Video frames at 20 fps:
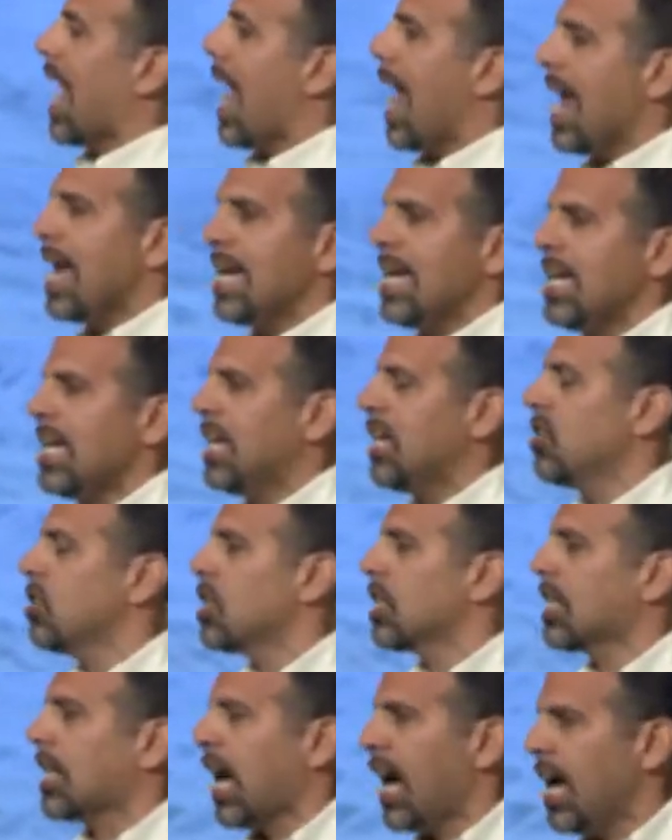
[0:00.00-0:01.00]
any
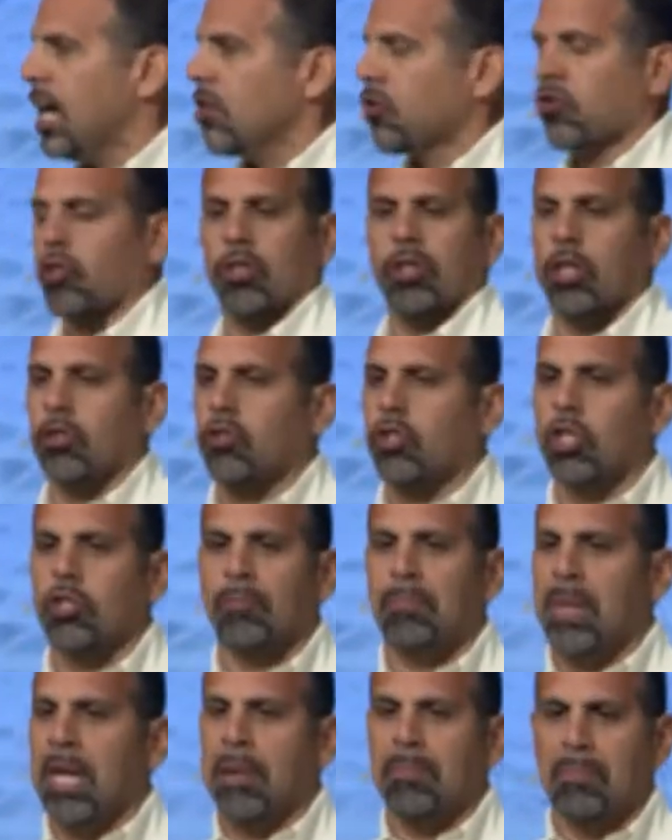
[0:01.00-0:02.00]
indication that she's
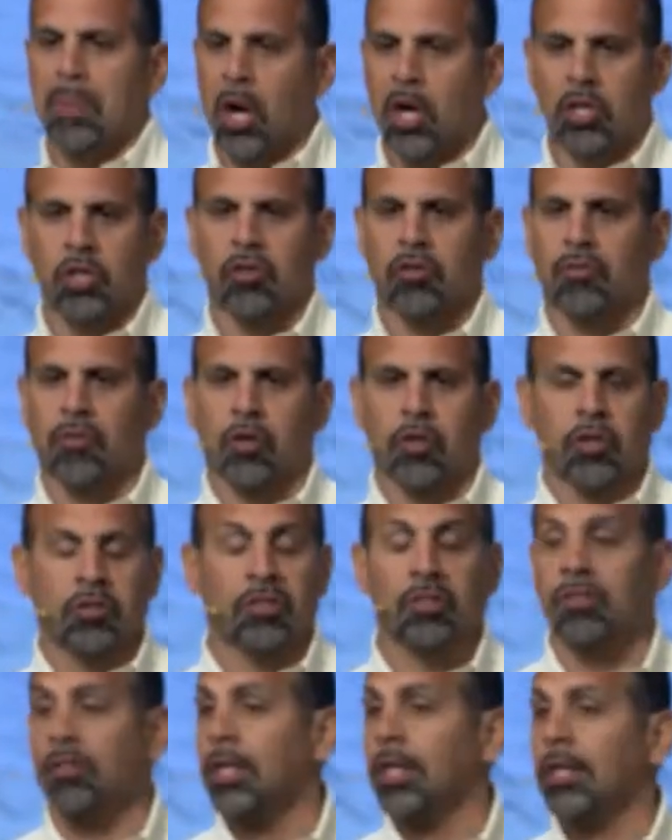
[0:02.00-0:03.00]
being punished for her
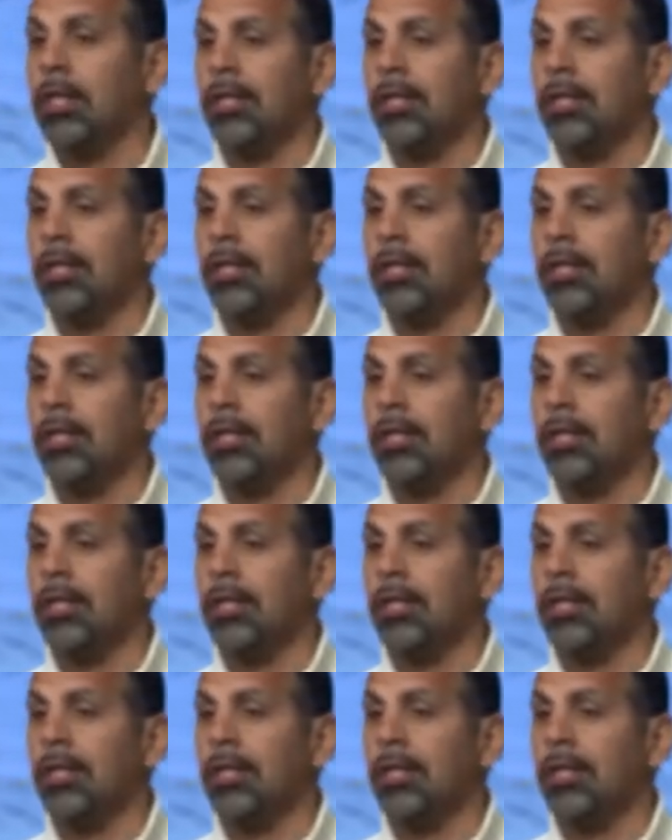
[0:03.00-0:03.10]
sins.